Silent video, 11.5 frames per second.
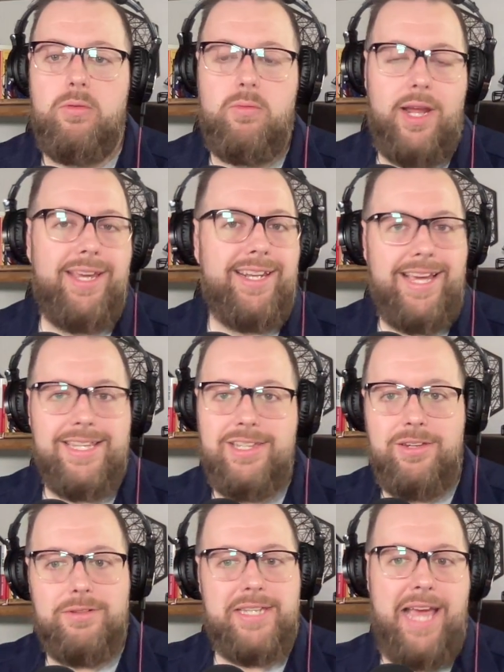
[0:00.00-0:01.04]
recognizing
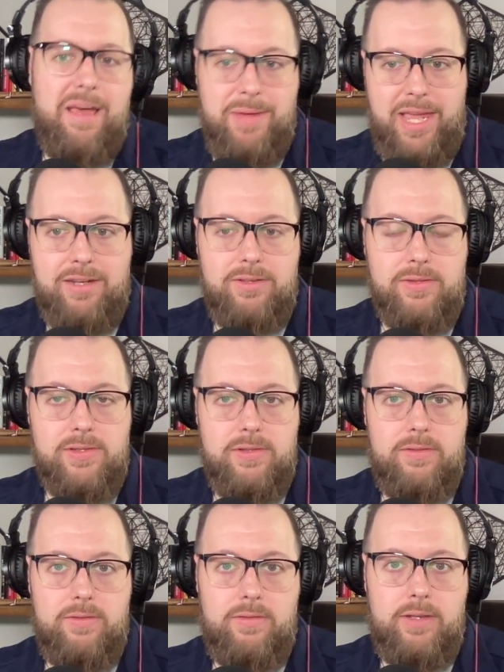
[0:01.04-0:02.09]
your tap handles
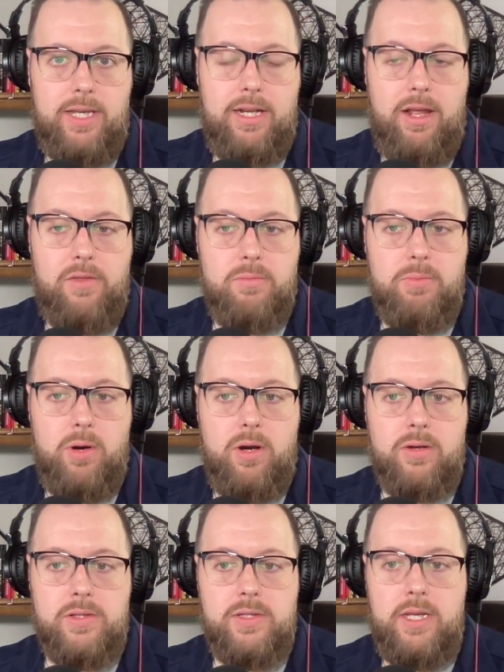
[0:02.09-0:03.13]
at other
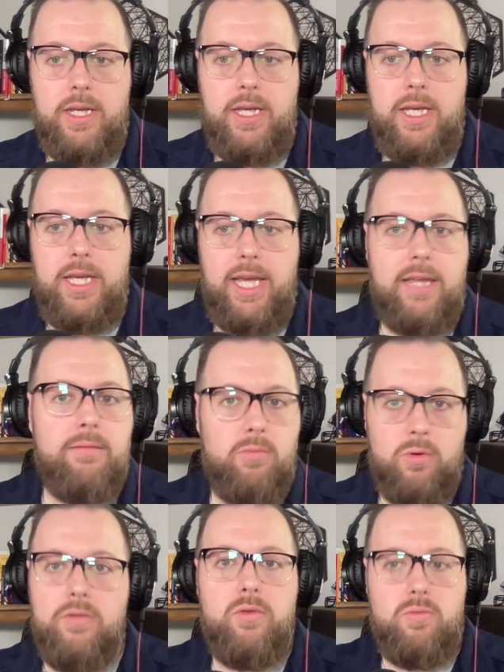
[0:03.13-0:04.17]
bars, and
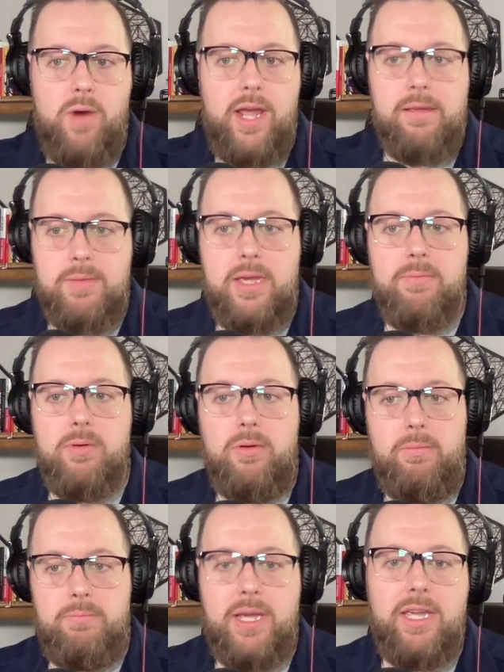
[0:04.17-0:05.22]
more of the right people
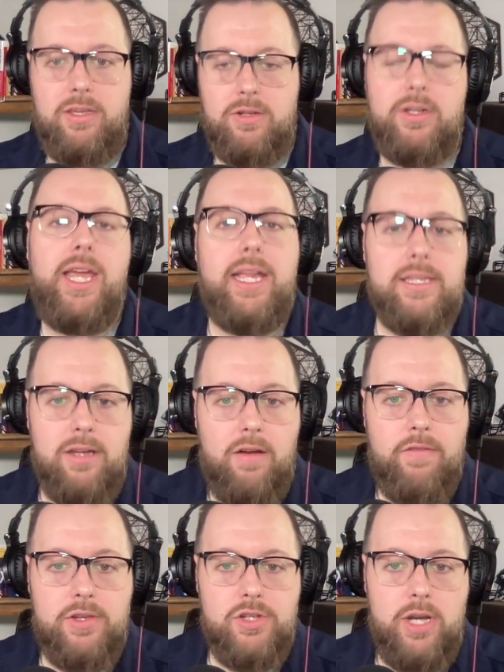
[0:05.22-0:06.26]
picking your cans off
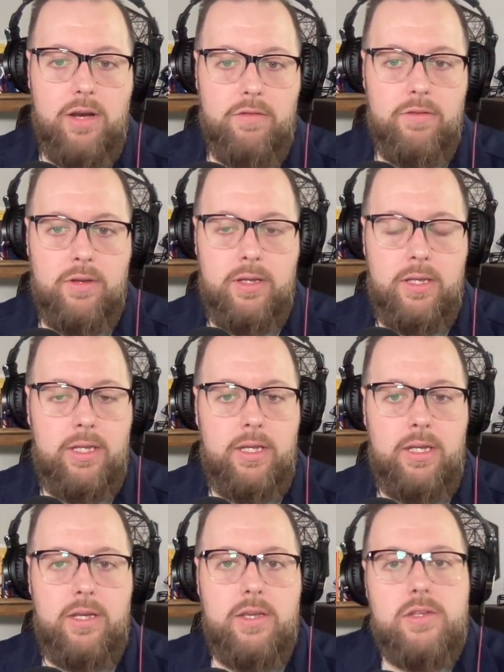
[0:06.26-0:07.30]
the shelf.
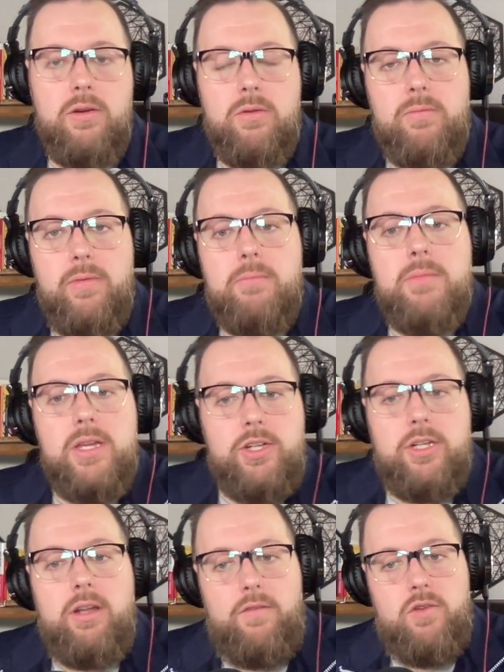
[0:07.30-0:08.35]
So the
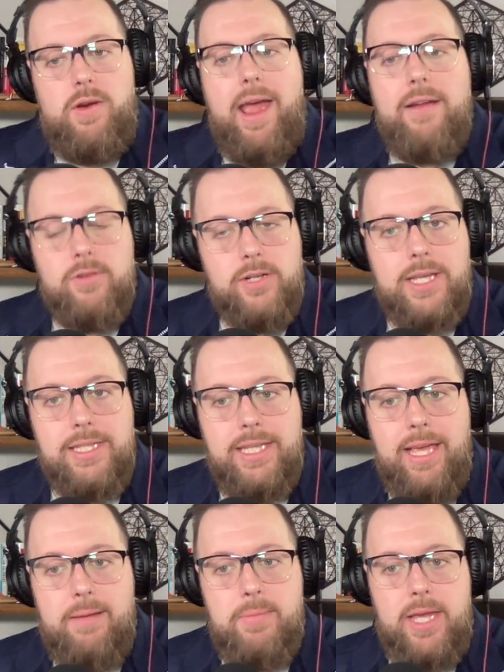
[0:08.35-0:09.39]
mission of your advertising
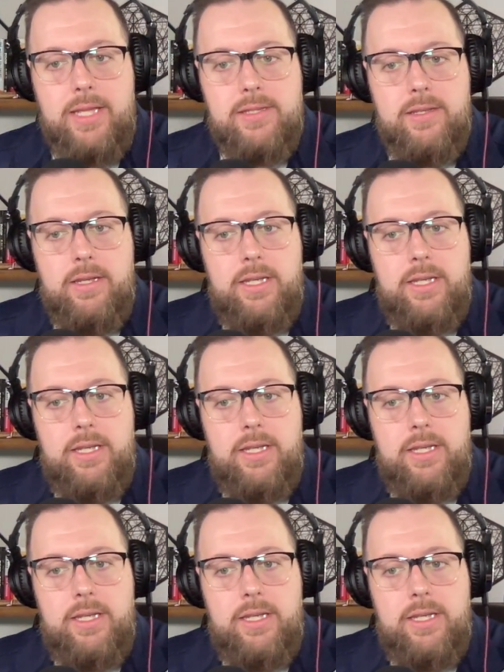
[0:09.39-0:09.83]
campaigns